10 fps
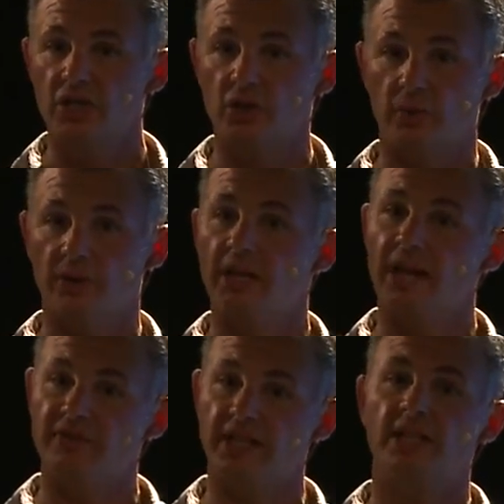So we would
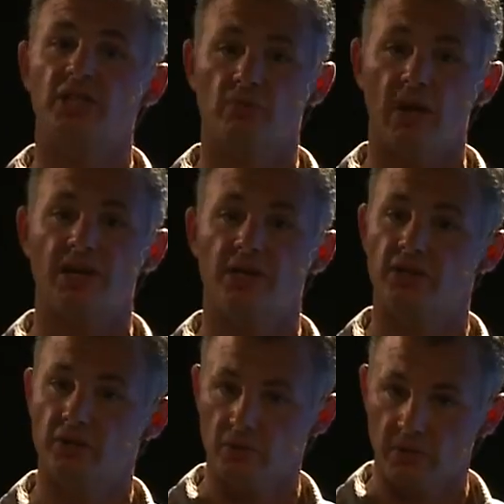have data that's
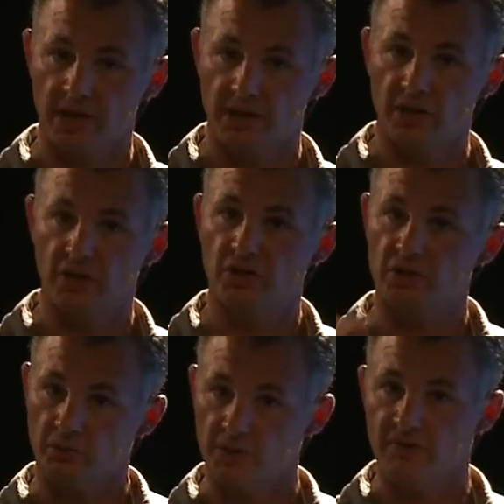routed to the right
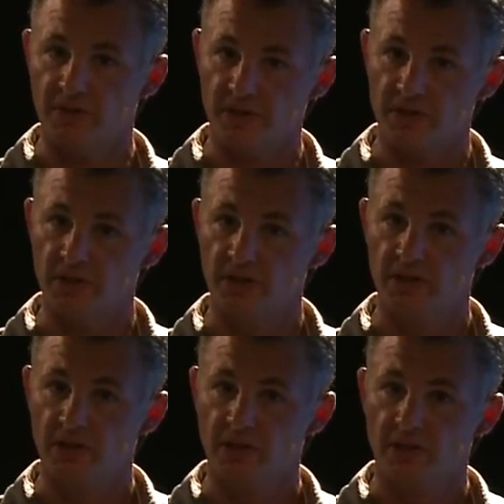nodes with a visitor
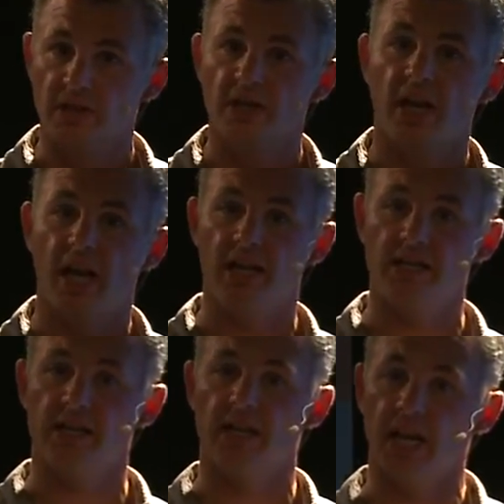
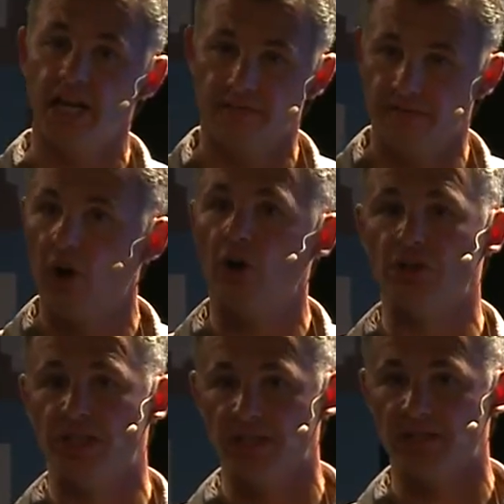and then have all
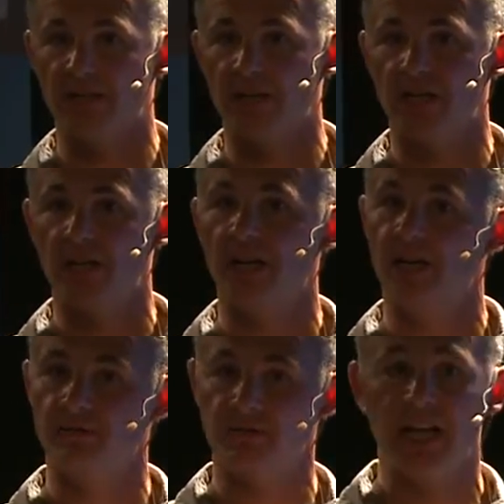the data that's there.
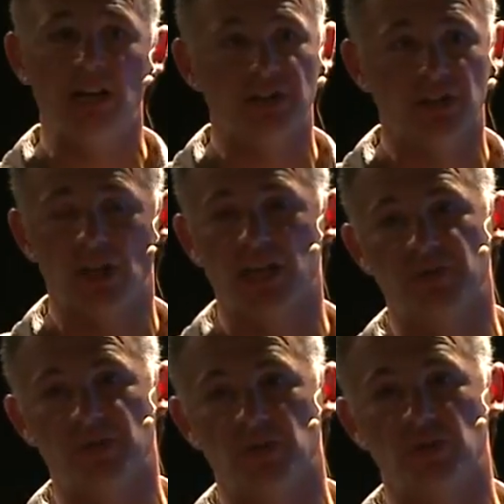And in reality, a lot
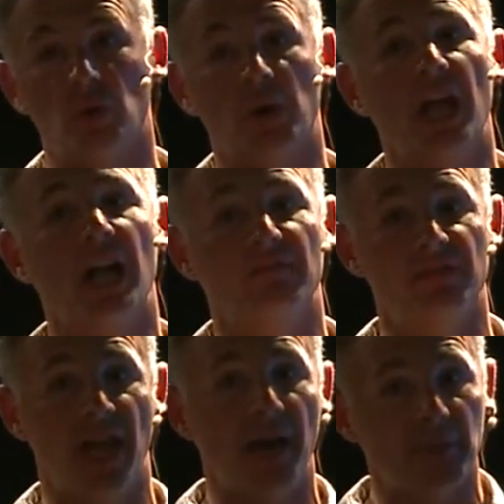of visitors don't
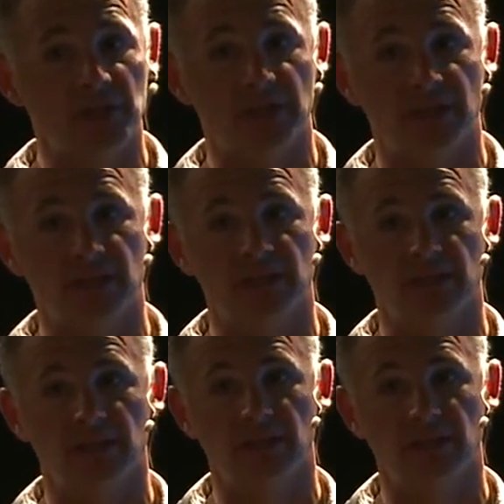have that much data.